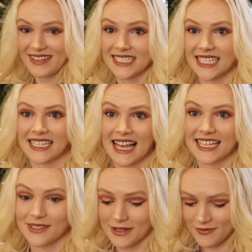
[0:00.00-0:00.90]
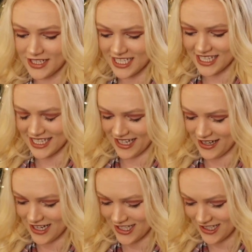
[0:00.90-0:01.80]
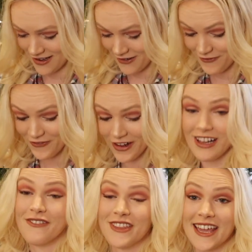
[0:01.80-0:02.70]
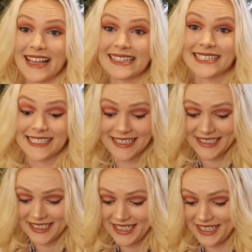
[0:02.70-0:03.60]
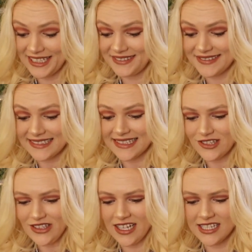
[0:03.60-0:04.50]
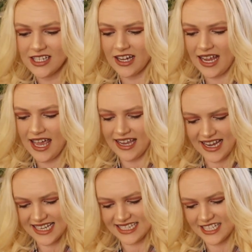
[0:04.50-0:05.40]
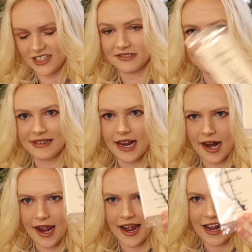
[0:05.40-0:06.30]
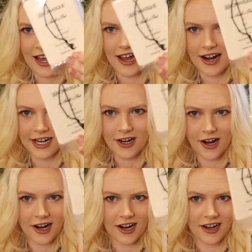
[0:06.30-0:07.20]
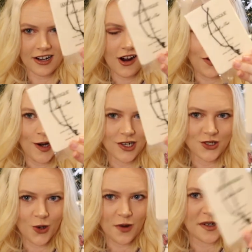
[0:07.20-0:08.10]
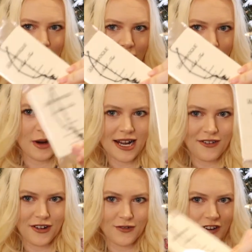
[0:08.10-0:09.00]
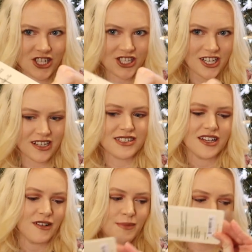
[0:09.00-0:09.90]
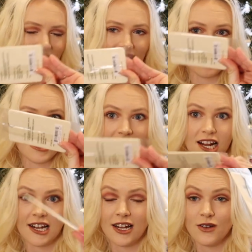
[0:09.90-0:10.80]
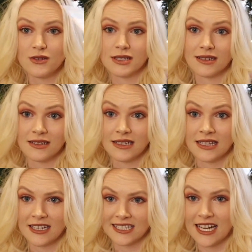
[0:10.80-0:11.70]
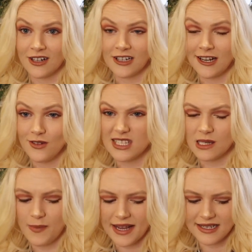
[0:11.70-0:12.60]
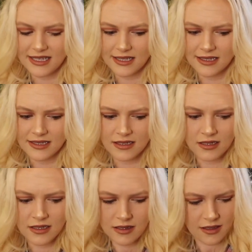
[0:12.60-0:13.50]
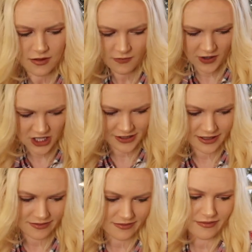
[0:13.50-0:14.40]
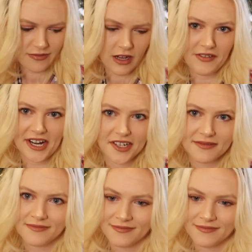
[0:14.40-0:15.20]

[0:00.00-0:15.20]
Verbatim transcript: This is the last one, which is full of things. It's got a nice little uh, car or drawer or whatever freshener. So basically in a closed, in a closed space freshener of air.